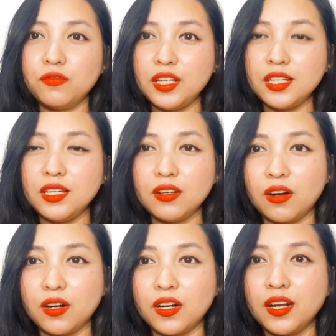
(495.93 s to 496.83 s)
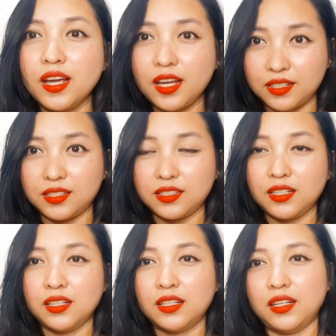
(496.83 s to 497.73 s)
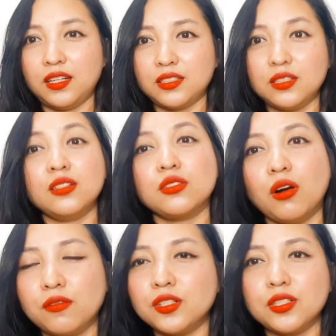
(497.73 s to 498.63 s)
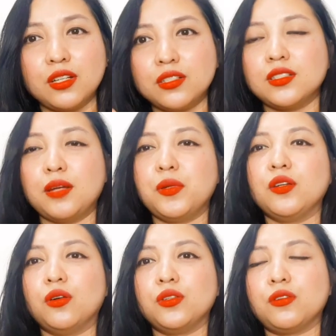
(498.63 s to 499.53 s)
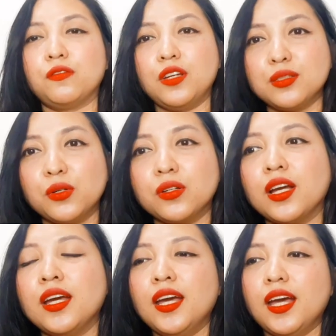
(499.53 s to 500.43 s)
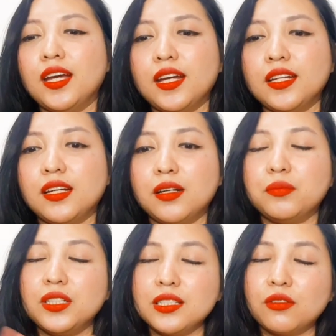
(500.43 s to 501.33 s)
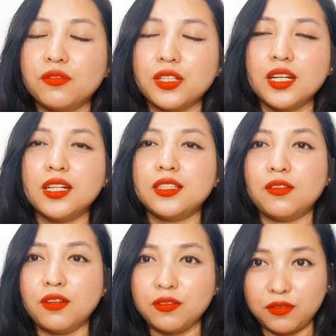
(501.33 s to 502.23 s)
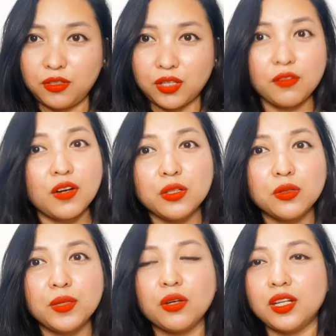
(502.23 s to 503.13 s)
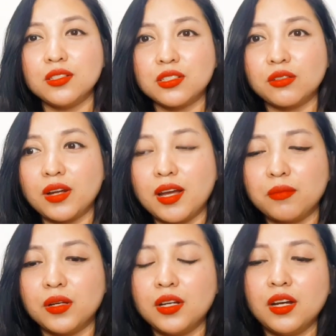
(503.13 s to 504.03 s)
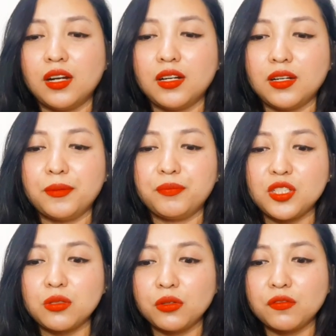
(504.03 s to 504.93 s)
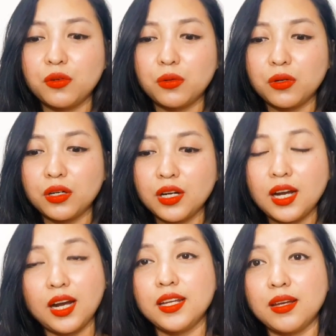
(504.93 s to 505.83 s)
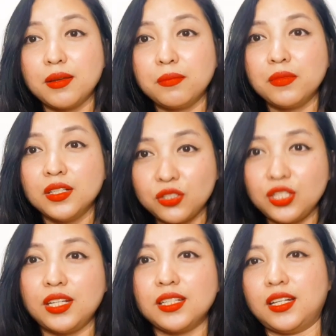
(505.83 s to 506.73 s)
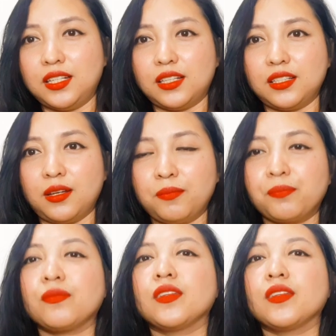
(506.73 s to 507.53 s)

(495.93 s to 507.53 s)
It's Discovers. You can just type in on your Facebook. And please don't forget, if you can follow me on Instagram. Just look for I am Jean Canete.